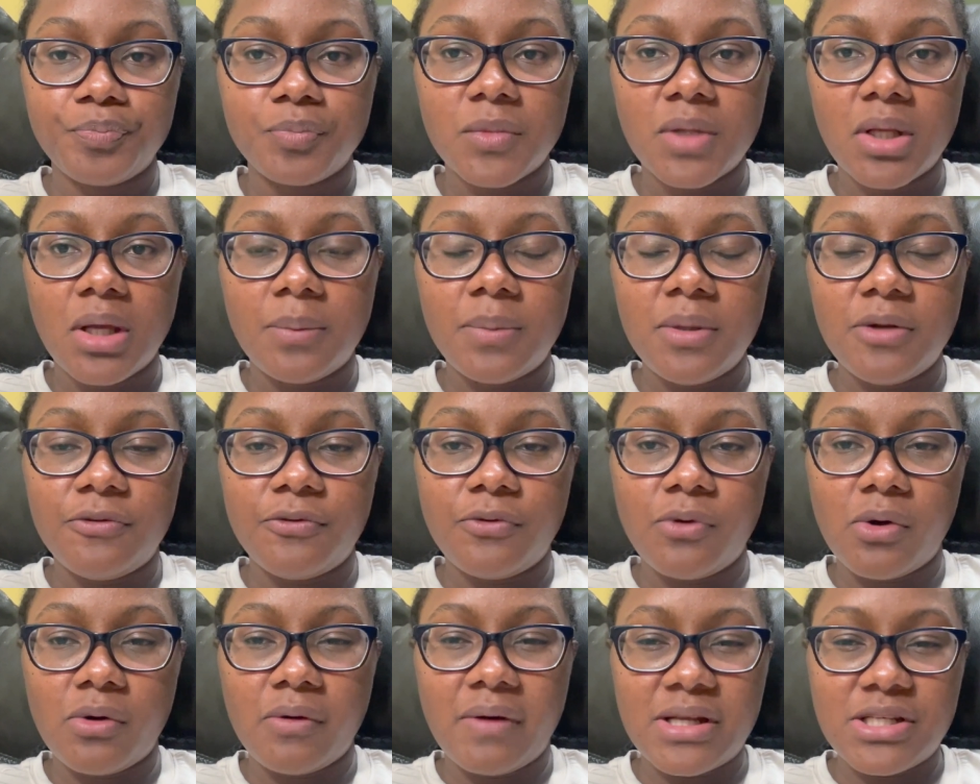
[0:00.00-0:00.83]

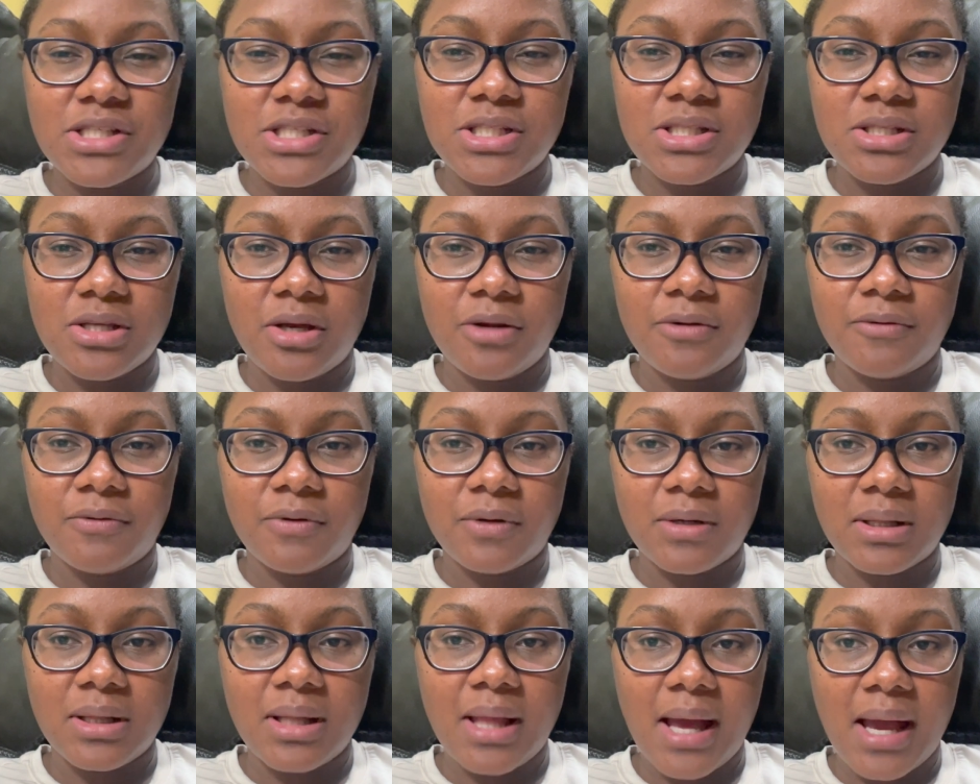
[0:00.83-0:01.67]
before registering for
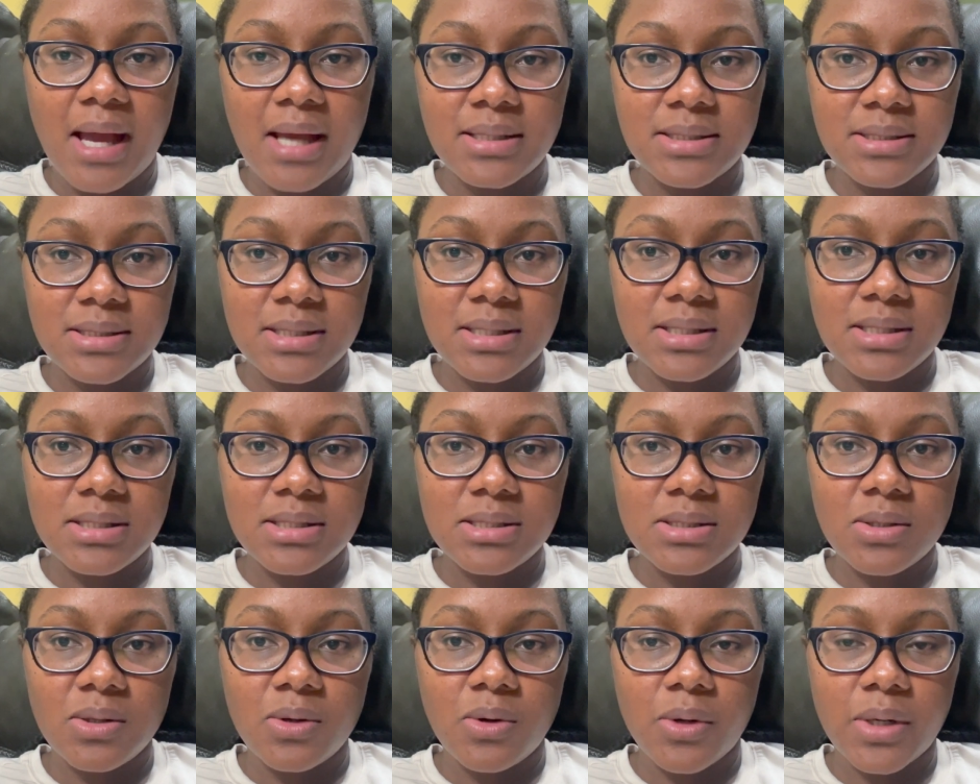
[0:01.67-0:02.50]
classes
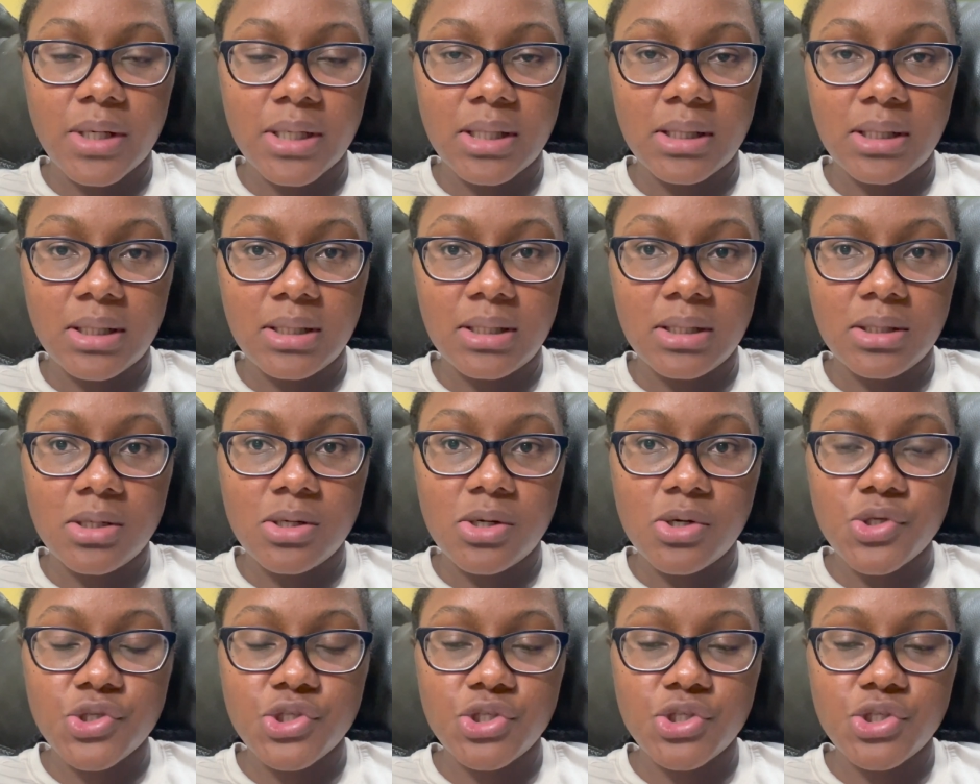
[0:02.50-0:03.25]
or clinicals.